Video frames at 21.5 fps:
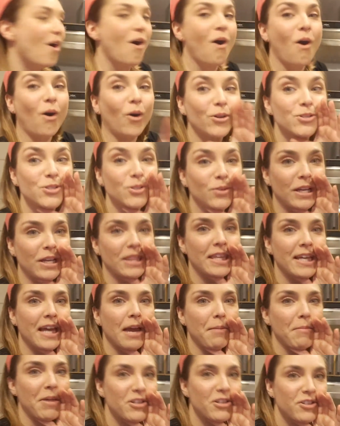Also, I
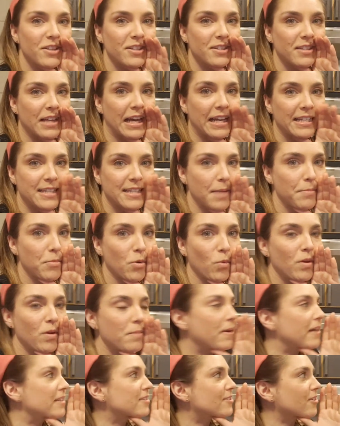think I mentioned this last time, but
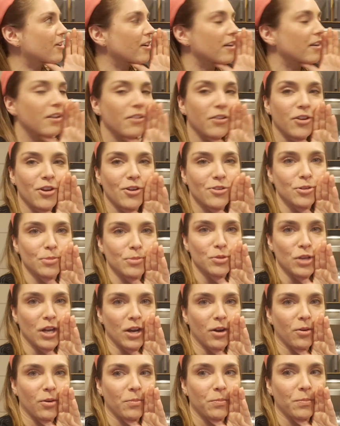we might start another YouTube
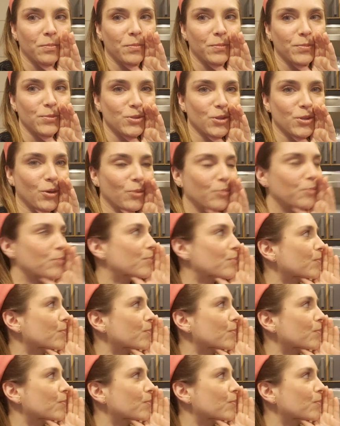channel. So